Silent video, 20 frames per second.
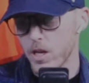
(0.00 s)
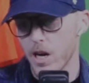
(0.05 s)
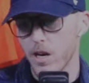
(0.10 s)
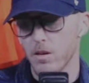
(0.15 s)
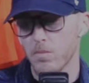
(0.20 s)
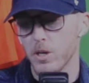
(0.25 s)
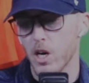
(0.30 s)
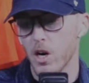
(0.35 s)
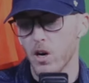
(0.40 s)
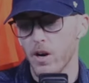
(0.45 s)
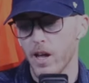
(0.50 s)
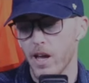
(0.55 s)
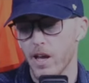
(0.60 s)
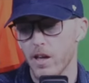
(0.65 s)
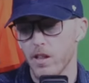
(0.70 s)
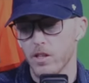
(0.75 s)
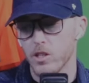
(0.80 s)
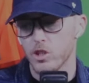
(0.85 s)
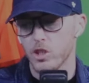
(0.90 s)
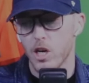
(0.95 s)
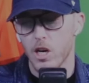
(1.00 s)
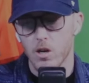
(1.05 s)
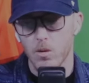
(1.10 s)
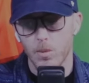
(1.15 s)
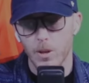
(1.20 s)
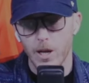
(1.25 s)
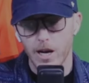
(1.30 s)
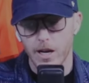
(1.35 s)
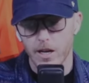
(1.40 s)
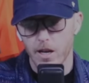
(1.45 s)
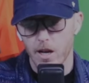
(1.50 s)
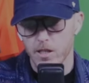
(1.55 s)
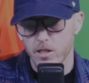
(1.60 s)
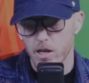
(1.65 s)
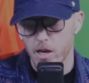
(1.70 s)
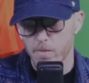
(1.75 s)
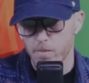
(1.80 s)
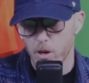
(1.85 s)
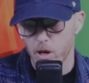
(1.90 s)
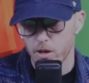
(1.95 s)
Connor Bedard and the Chicago Blackhawks
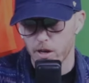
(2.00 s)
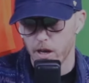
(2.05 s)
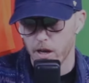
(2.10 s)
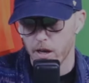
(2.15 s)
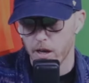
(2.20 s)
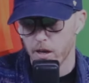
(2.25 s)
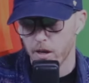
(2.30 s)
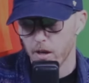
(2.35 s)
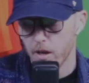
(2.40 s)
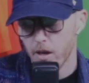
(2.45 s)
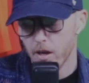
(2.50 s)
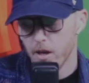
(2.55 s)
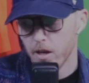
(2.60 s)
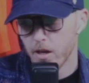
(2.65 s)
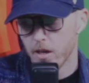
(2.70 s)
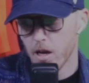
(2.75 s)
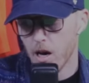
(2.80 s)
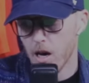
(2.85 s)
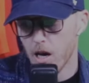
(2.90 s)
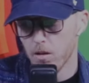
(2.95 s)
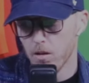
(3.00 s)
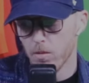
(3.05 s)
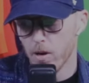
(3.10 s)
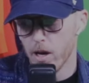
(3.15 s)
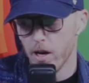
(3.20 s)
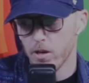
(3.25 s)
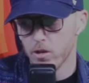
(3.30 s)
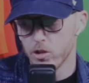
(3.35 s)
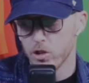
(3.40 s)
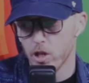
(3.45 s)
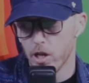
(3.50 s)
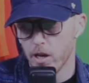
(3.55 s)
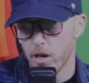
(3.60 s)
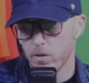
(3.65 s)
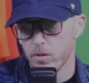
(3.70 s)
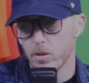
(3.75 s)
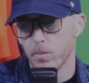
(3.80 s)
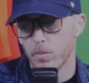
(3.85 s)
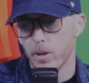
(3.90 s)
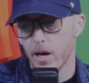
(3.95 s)
on Monday. Colorado shut
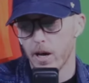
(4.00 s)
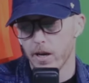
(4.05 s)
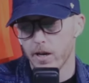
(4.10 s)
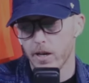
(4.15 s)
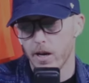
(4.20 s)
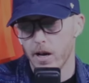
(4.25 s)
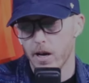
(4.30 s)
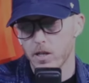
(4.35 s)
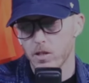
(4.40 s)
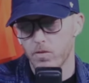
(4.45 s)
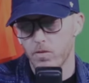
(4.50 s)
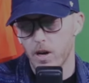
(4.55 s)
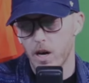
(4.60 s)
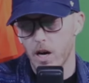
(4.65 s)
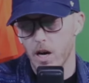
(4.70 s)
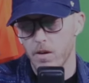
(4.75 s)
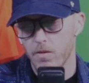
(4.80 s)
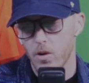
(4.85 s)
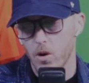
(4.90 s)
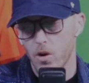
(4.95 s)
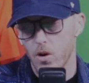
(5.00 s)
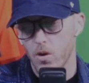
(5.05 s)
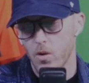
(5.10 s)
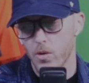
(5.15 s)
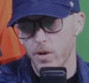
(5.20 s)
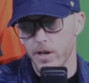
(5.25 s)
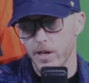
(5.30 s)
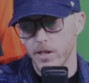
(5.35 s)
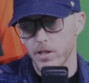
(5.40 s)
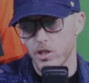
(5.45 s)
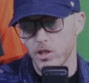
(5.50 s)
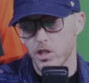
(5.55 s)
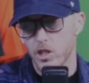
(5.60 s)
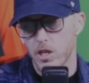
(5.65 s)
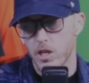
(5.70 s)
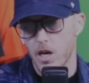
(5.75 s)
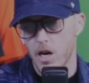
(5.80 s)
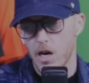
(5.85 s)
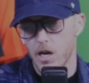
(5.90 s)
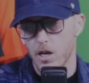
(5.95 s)
out the Blackhawks 5-0 in
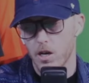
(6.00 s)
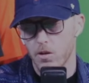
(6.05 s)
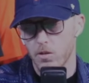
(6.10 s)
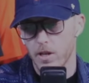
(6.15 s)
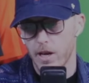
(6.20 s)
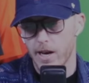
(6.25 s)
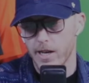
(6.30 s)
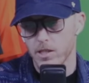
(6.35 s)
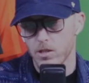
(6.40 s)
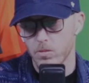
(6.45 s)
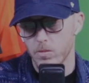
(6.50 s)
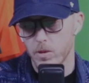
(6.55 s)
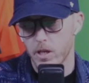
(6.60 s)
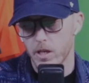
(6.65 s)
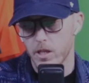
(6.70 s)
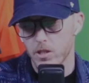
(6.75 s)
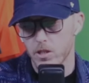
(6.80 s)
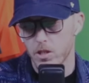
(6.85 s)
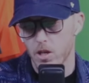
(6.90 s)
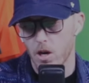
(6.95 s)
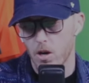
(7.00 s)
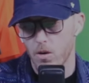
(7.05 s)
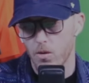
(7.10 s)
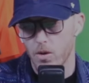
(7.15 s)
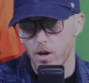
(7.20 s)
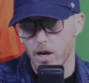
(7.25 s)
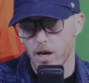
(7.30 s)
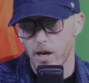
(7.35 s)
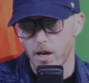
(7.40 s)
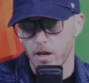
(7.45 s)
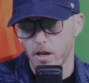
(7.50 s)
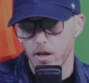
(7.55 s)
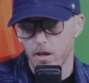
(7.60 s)
Chicago last week. So